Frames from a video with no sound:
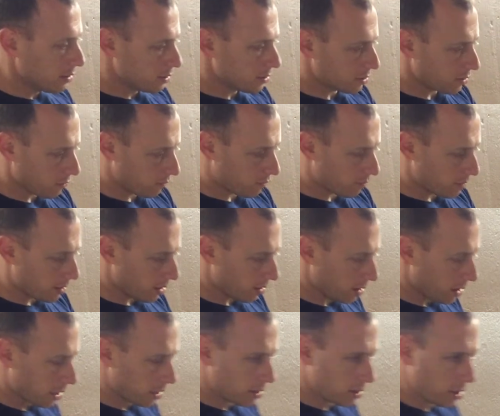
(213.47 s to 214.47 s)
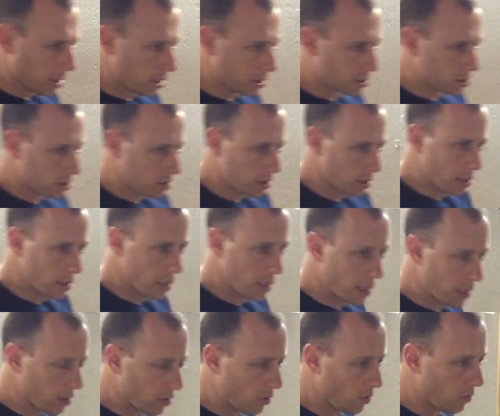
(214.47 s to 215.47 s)
So from here, I touch
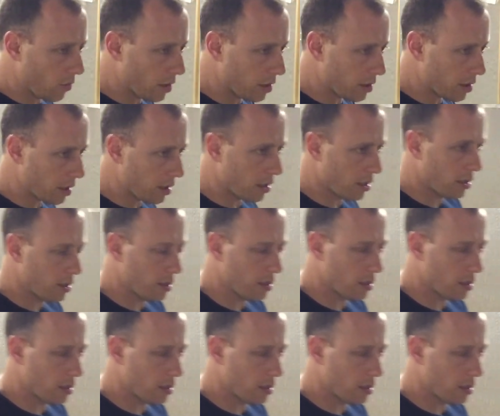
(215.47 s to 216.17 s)
and go with it.